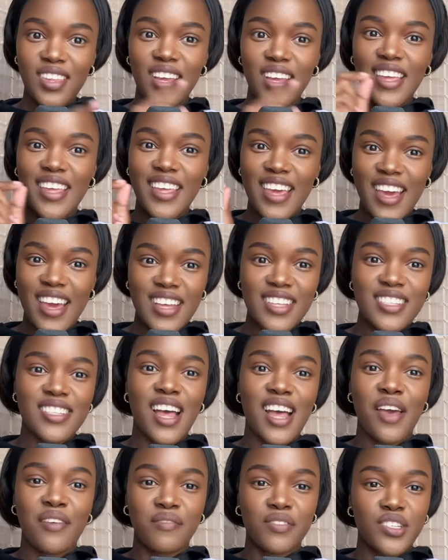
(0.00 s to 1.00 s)
Yes, I
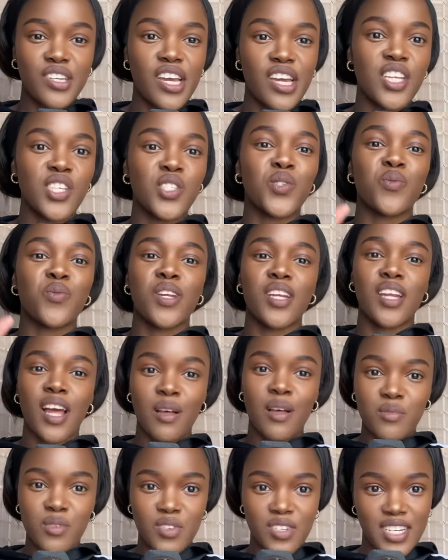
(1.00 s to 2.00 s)
have changed when it
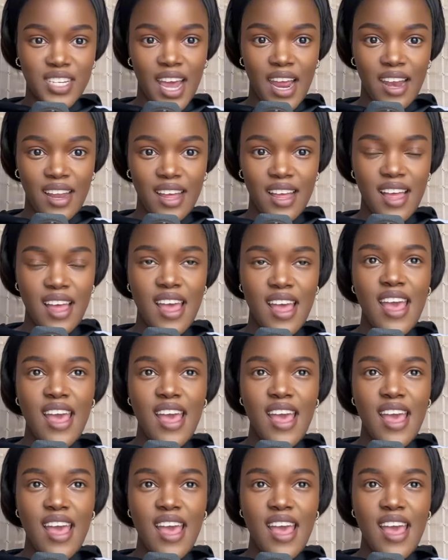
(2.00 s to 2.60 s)
comes to Tyla.